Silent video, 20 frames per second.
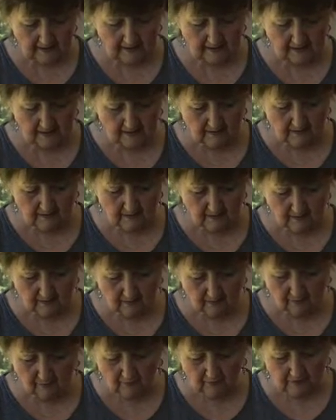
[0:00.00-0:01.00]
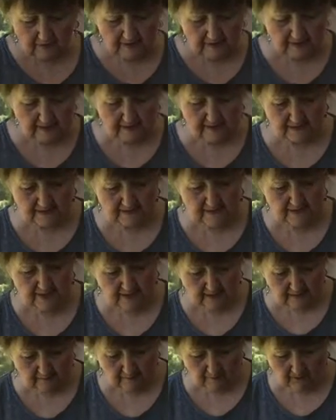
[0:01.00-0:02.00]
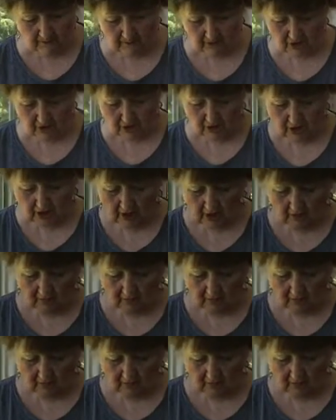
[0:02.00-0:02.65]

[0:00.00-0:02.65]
it really doesn't take much